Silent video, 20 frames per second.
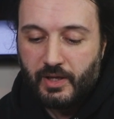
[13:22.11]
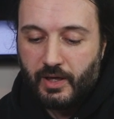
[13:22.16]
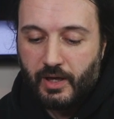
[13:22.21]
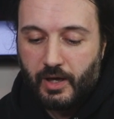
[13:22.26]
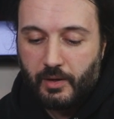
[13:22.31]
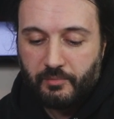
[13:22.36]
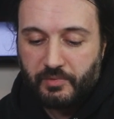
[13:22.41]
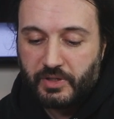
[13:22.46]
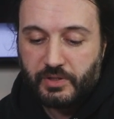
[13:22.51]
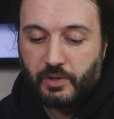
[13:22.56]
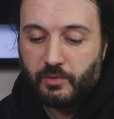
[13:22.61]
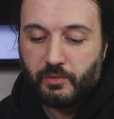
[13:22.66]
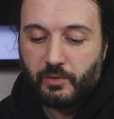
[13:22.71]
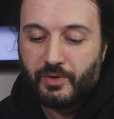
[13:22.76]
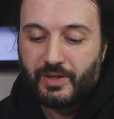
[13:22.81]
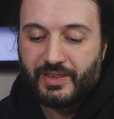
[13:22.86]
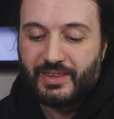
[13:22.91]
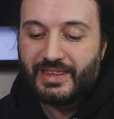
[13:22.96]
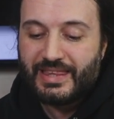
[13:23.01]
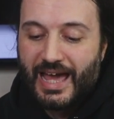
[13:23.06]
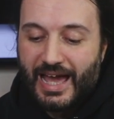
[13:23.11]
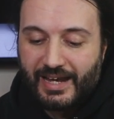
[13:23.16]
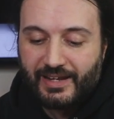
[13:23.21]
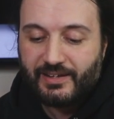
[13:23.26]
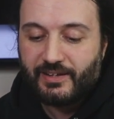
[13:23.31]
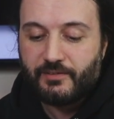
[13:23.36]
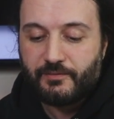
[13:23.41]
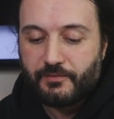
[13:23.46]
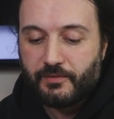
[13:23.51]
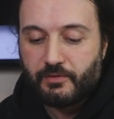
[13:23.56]
Um, they don't look that
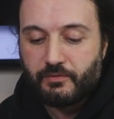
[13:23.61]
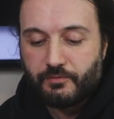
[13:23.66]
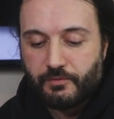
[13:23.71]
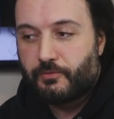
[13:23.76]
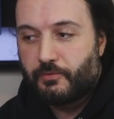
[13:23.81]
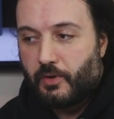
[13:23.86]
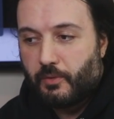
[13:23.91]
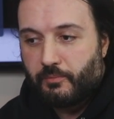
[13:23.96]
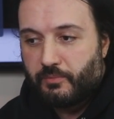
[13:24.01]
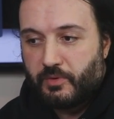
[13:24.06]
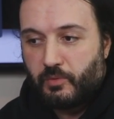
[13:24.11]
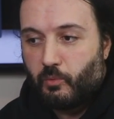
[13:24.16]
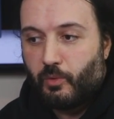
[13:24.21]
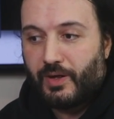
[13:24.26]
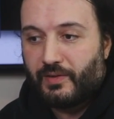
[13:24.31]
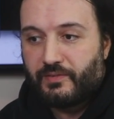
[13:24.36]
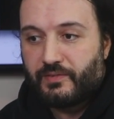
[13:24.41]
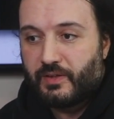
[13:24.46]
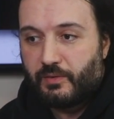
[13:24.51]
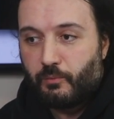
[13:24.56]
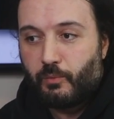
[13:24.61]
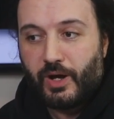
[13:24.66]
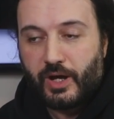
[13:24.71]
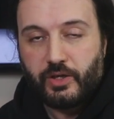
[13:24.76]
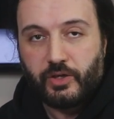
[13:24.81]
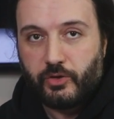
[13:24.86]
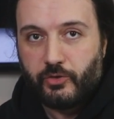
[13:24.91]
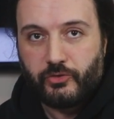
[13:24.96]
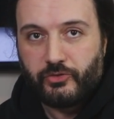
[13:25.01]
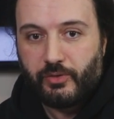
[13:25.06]
different from the ones that were
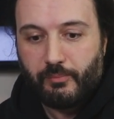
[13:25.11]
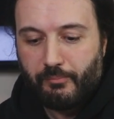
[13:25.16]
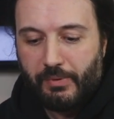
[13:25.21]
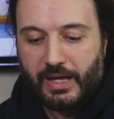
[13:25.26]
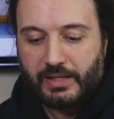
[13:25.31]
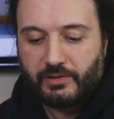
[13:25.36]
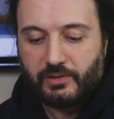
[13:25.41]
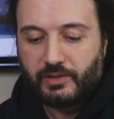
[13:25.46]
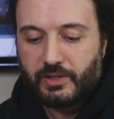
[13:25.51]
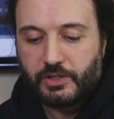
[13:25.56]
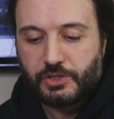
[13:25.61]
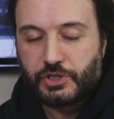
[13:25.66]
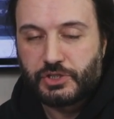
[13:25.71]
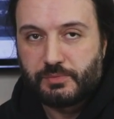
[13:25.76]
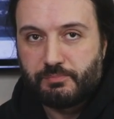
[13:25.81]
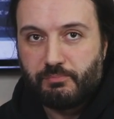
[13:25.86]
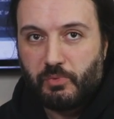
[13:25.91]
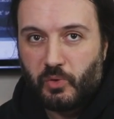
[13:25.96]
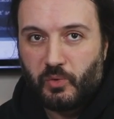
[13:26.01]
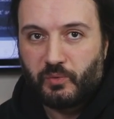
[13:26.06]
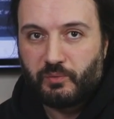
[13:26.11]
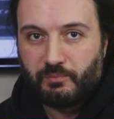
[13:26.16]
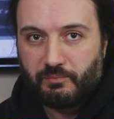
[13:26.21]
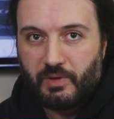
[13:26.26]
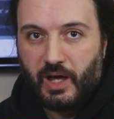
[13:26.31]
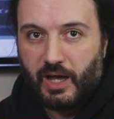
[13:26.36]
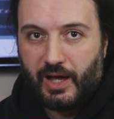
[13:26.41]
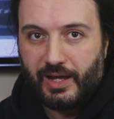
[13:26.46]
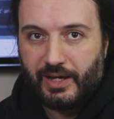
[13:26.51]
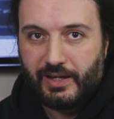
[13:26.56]
used in battle, they're just more
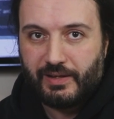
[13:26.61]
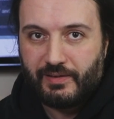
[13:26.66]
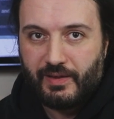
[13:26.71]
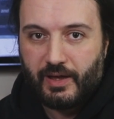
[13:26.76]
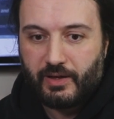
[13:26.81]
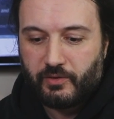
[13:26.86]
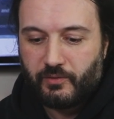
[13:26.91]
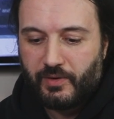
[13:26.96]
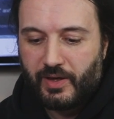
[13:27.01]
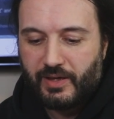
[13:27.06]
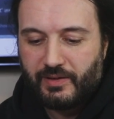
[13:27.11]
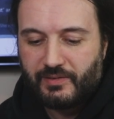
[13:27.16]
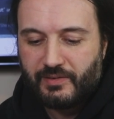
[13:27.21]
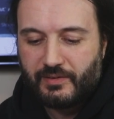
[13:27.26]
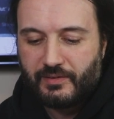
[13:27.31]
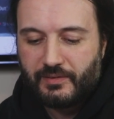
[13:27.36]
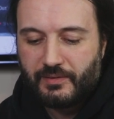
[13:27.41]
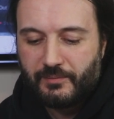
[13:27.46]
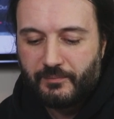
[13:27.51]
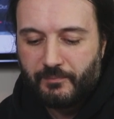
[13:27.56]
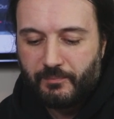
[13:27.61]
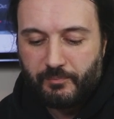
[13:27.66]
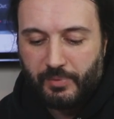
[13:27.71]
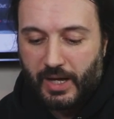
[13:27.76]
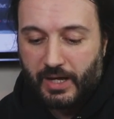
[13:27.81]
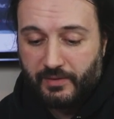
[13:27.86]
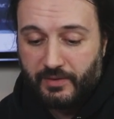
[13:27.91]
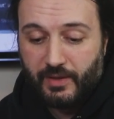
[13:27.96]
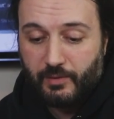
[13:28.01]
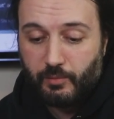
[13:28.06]
highly decorated,
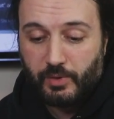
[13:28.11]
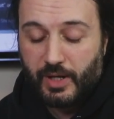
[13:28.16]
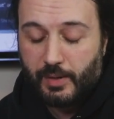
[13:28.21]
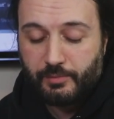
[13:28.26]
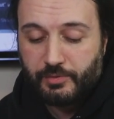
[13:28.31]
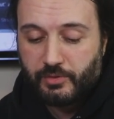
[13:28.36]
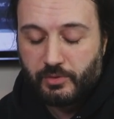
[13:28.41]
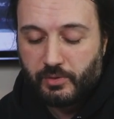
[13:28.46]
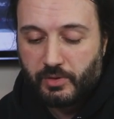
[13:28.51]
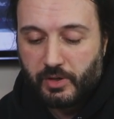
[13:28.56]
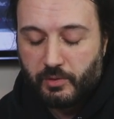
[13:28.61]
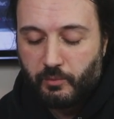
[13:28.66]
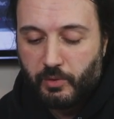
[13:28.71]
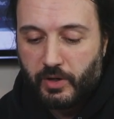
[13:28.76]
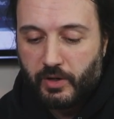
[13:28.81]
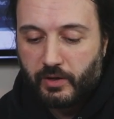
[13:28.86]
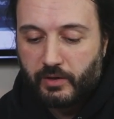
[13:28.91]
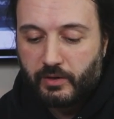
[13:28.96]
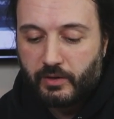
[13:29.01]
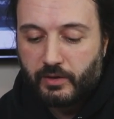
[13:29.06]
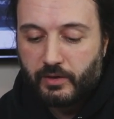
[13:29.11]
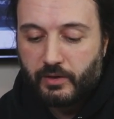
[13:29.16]
but they would absolutely work.